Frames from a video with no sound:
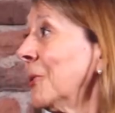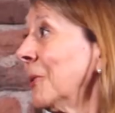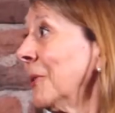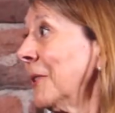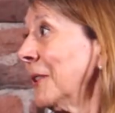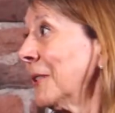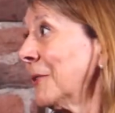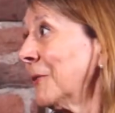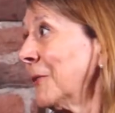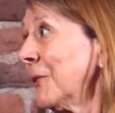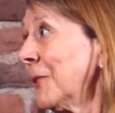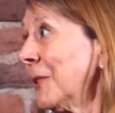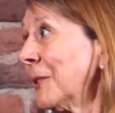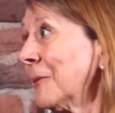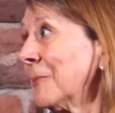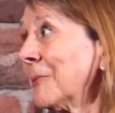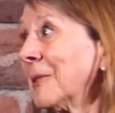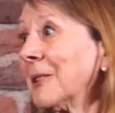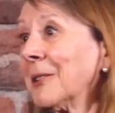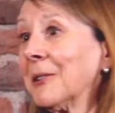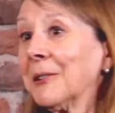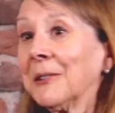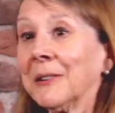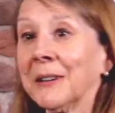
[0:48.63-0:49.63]
a whole lot of
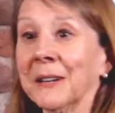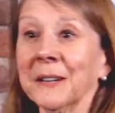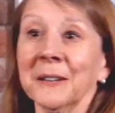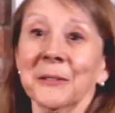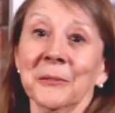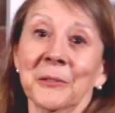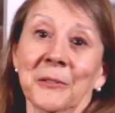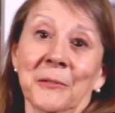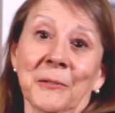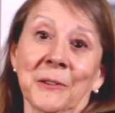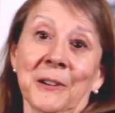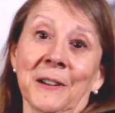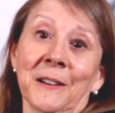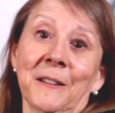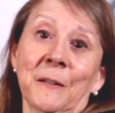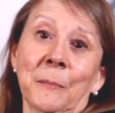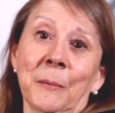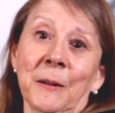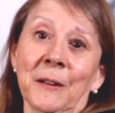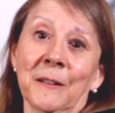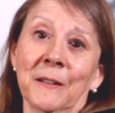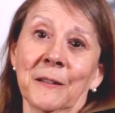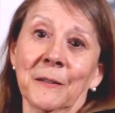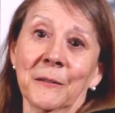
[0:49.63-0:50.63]
hardware, and it was very
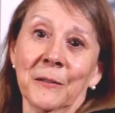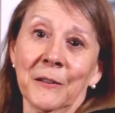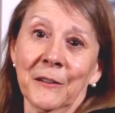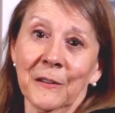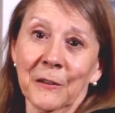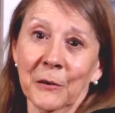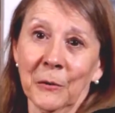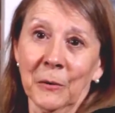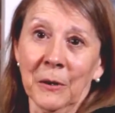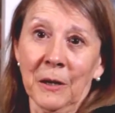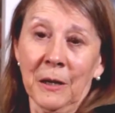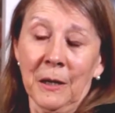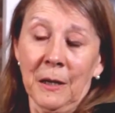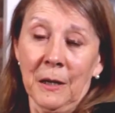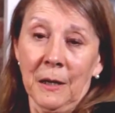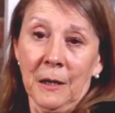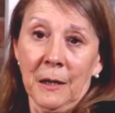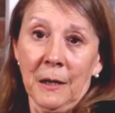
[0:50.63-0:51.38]
expensive. So